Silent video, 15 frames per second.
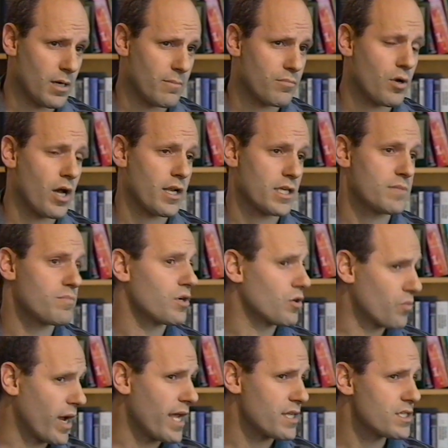products
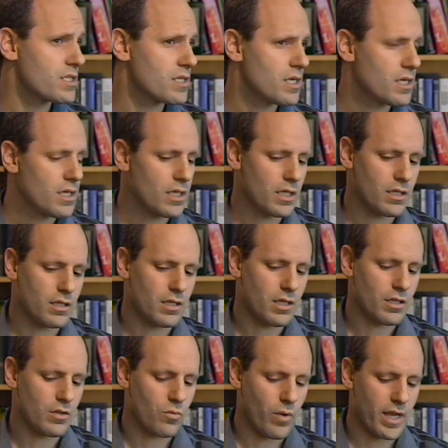progress
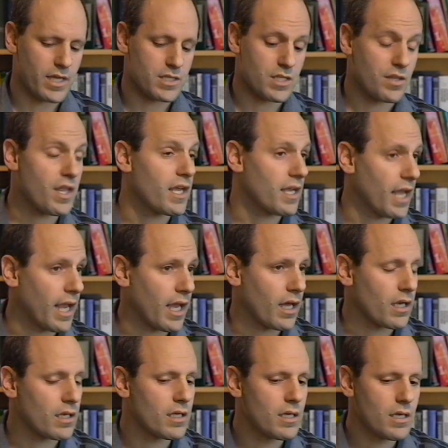in the ways that they
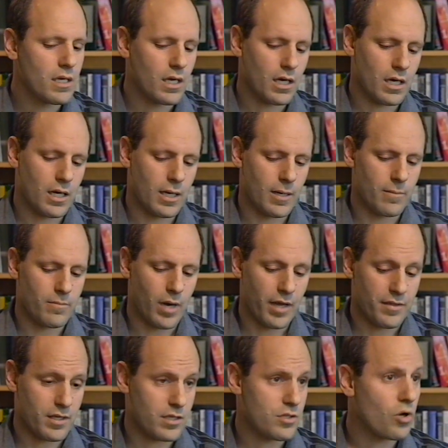can. I
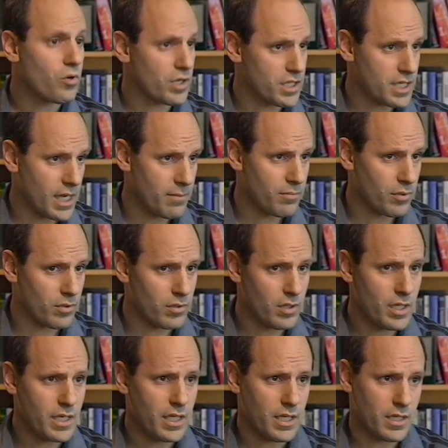think Tony Temple
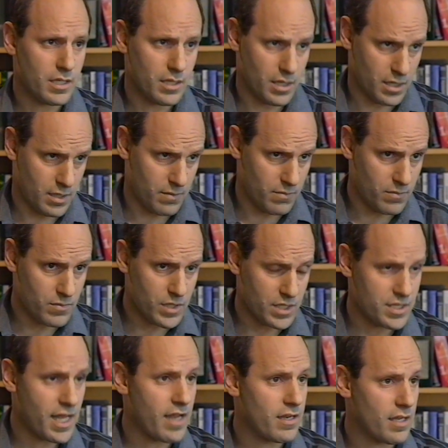does
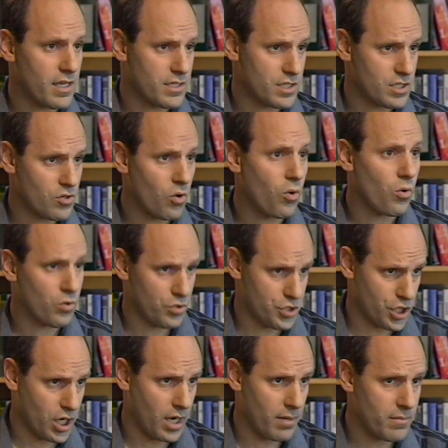that as his whole
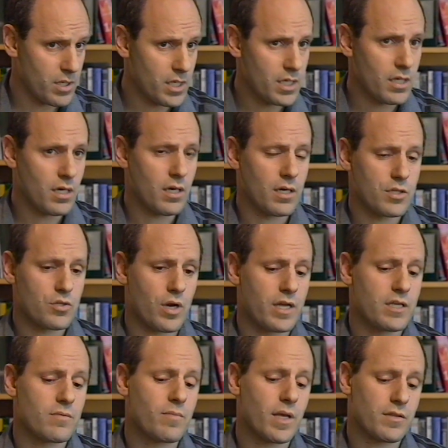job, trying
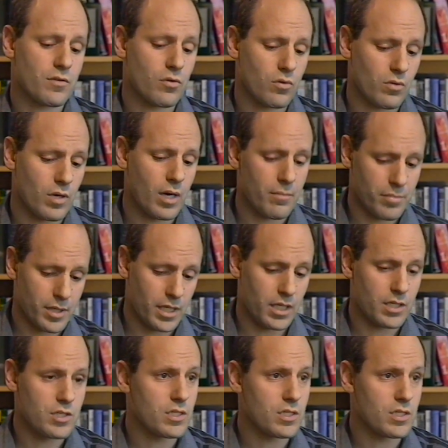to get the whole company